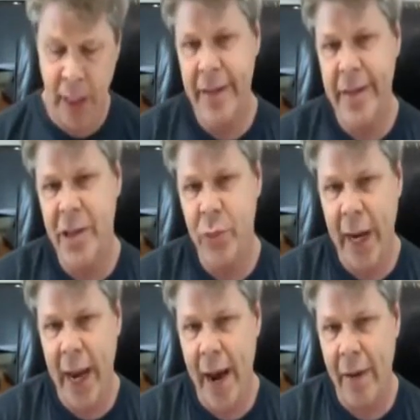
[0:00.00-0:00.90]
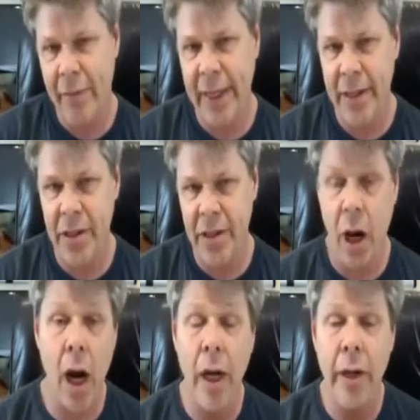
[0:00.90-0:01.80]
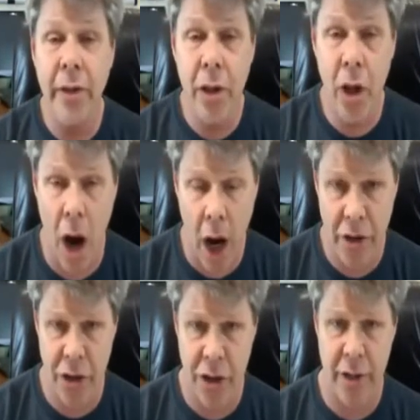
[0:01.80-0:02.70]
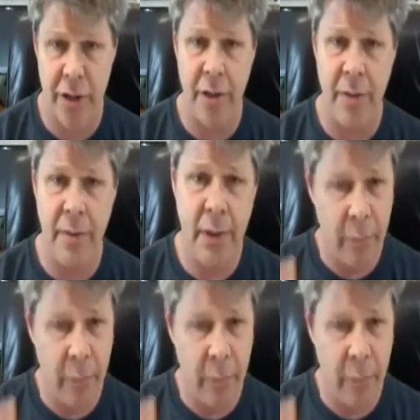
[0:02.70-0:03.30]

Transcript: He says we have these unconscious,